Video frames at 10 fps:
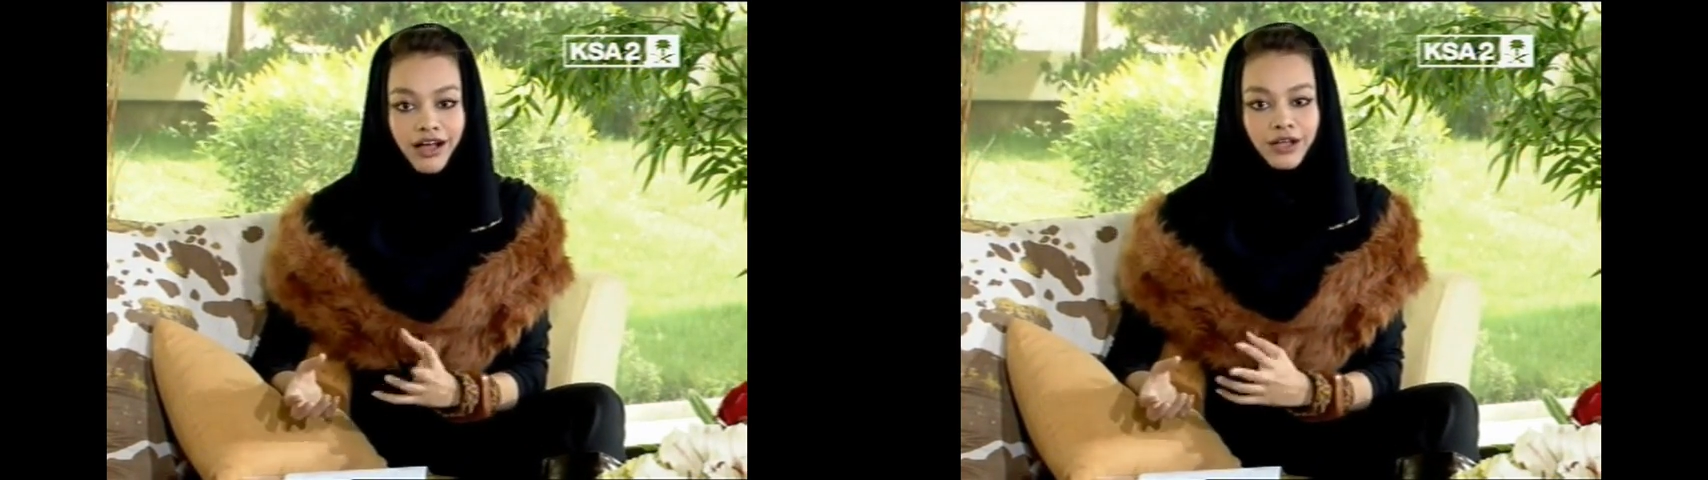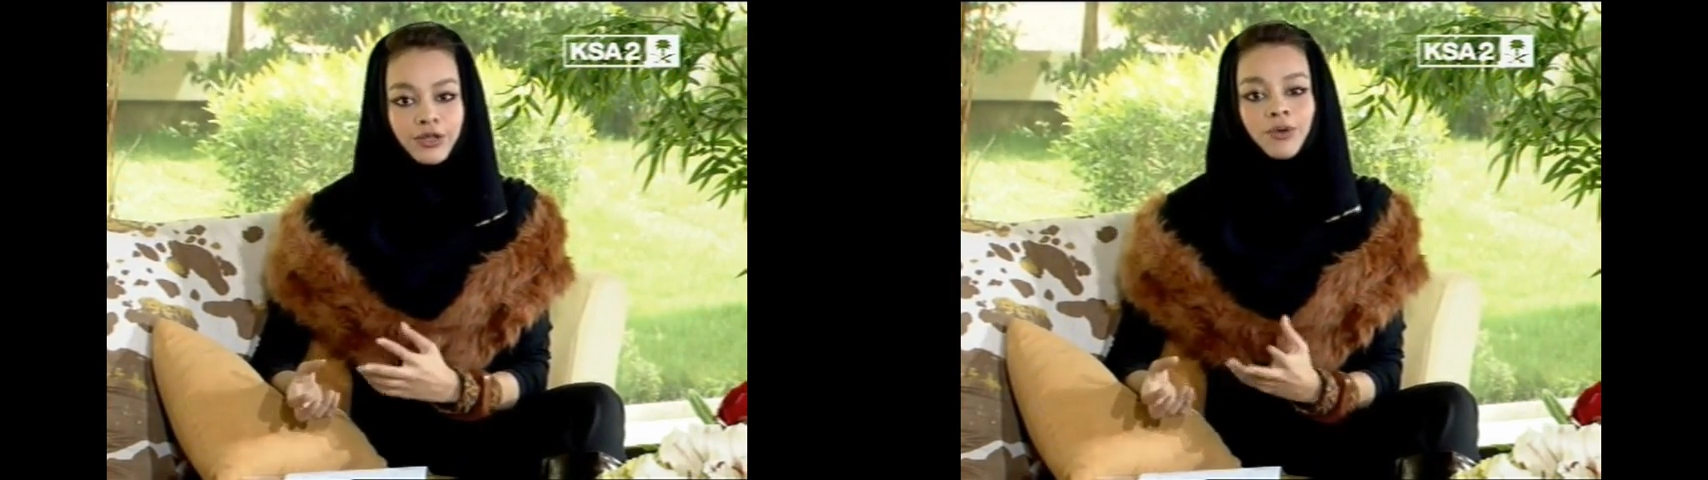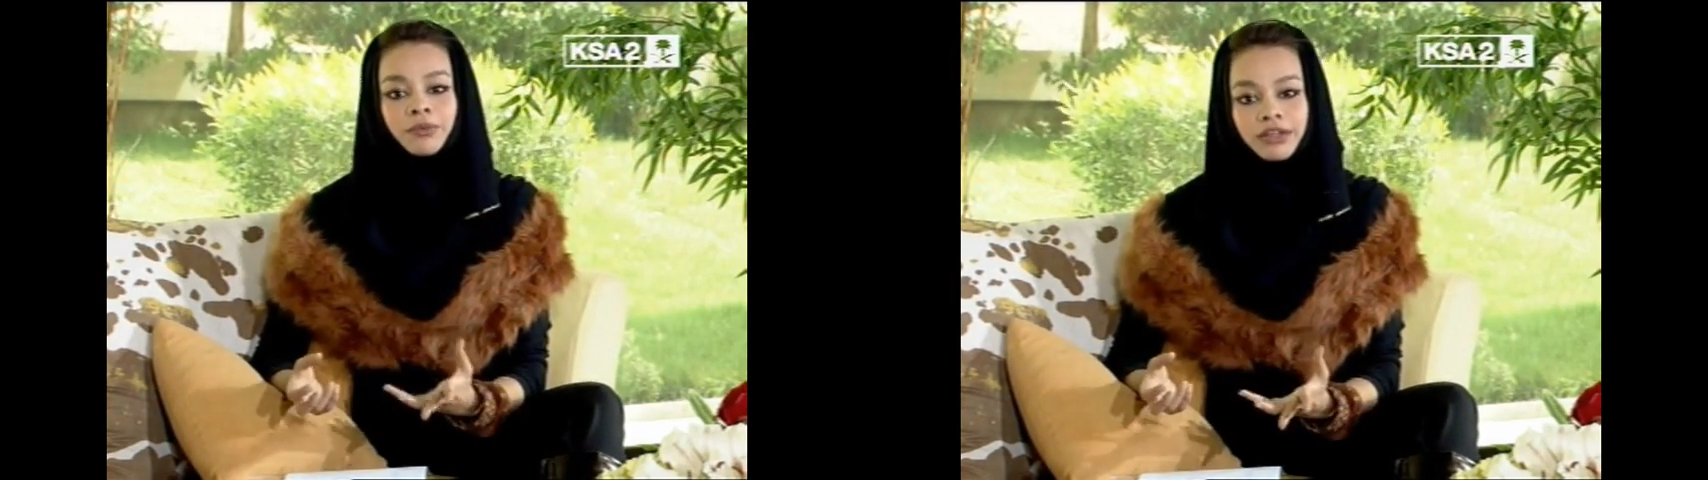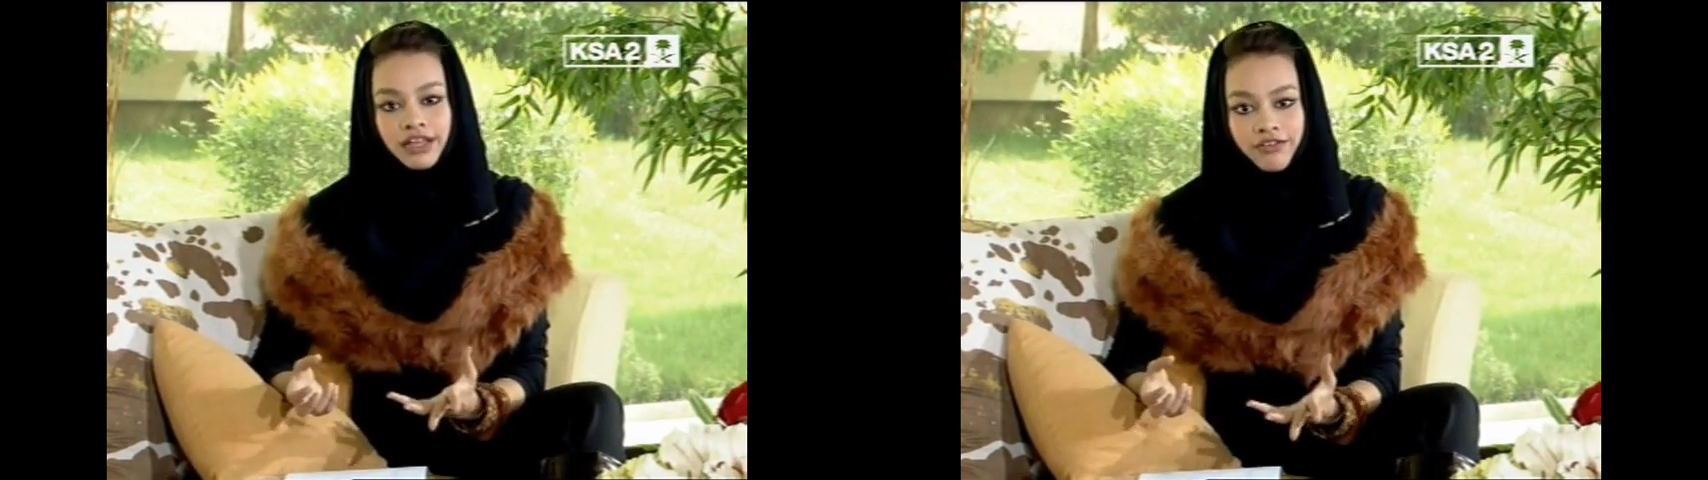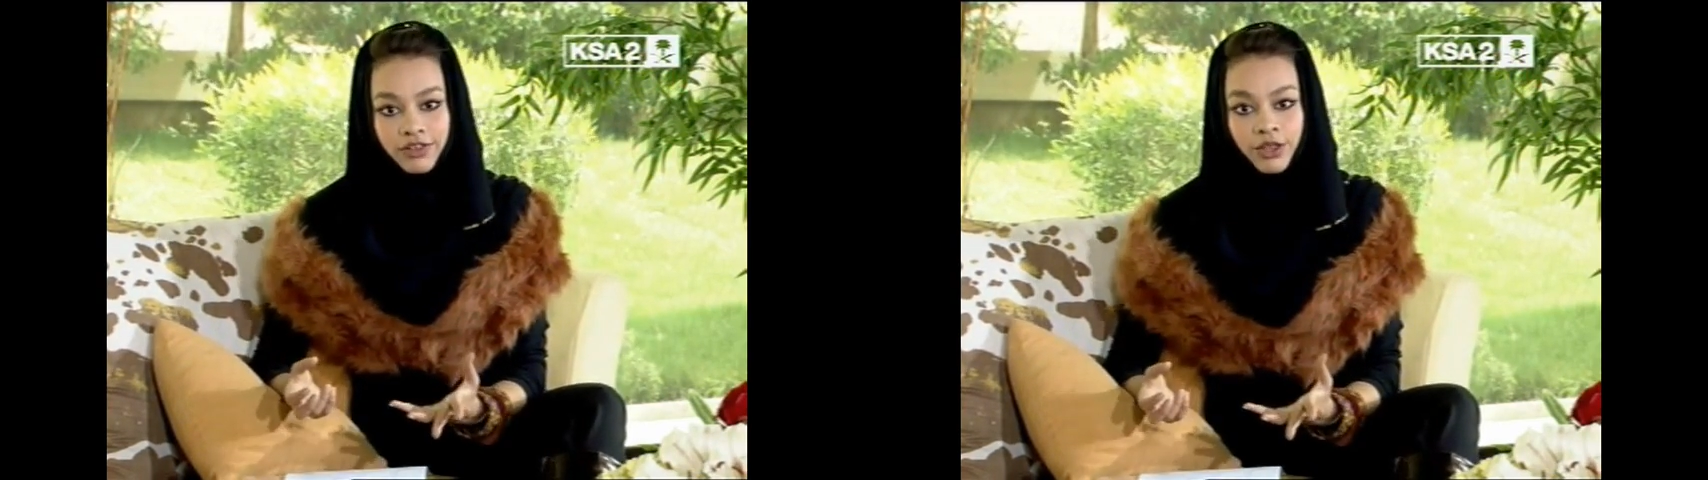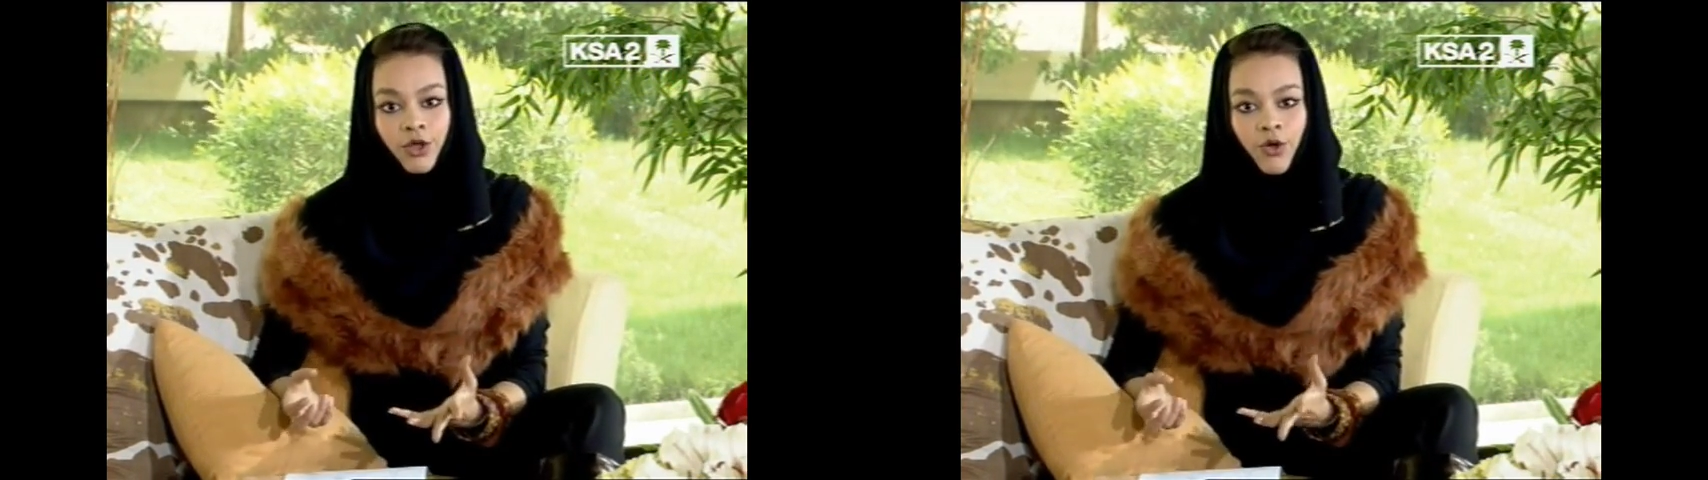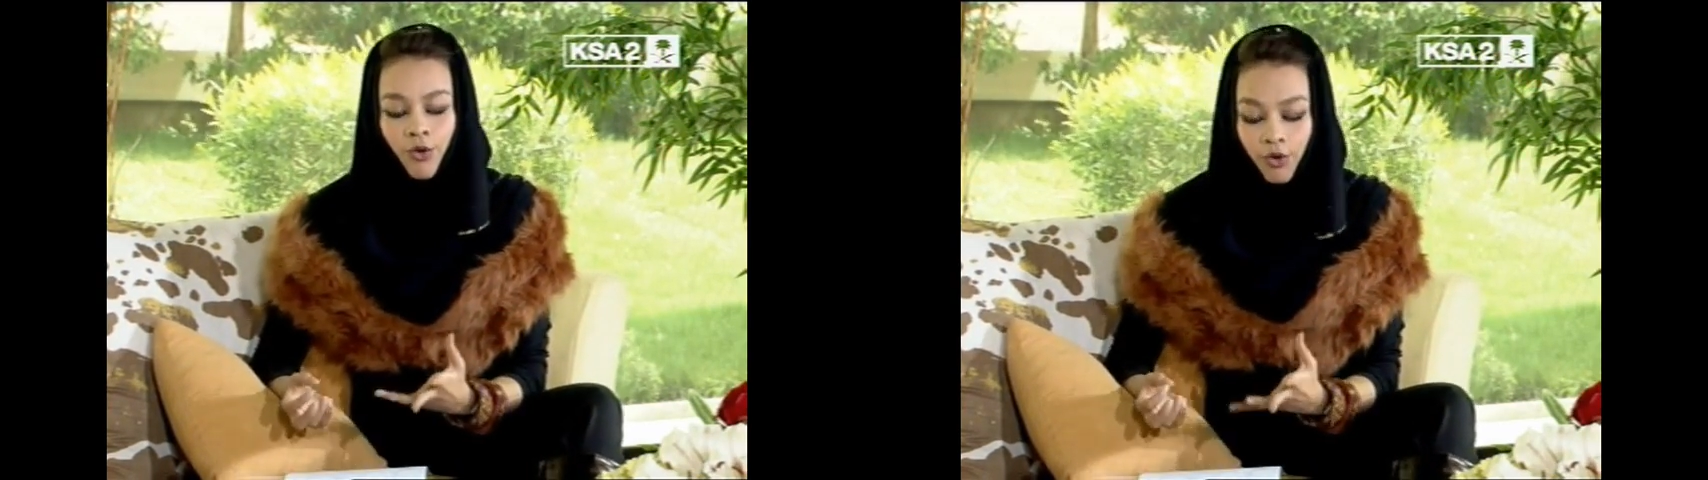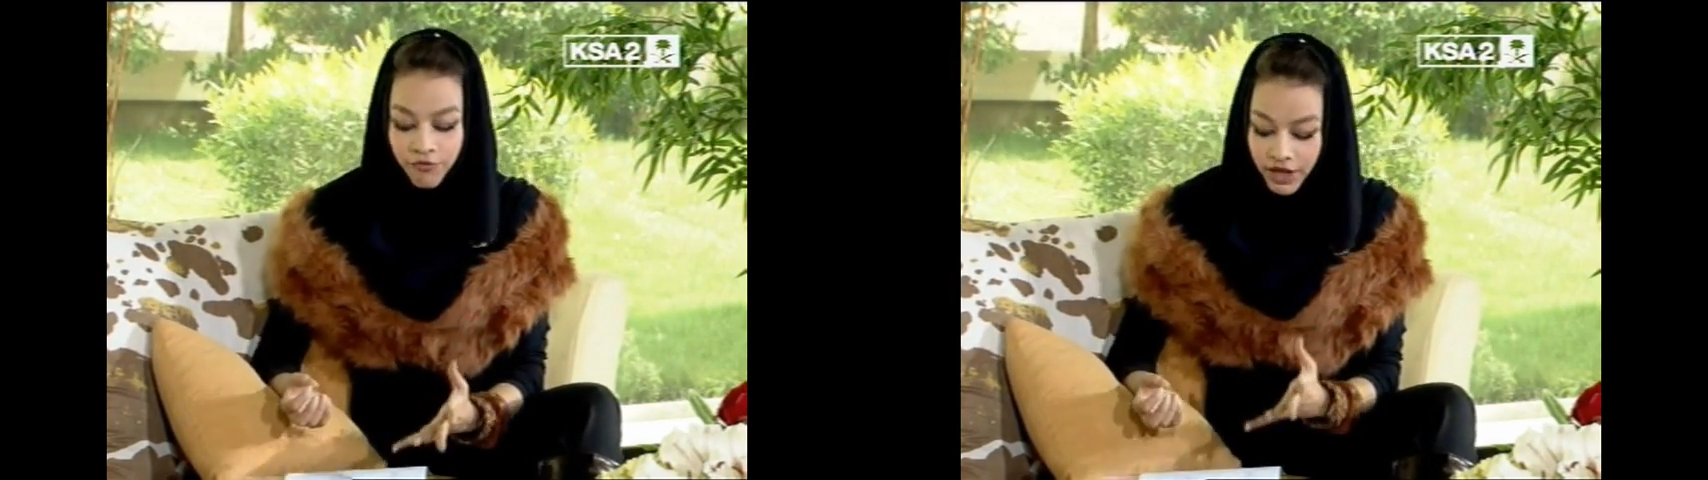global level of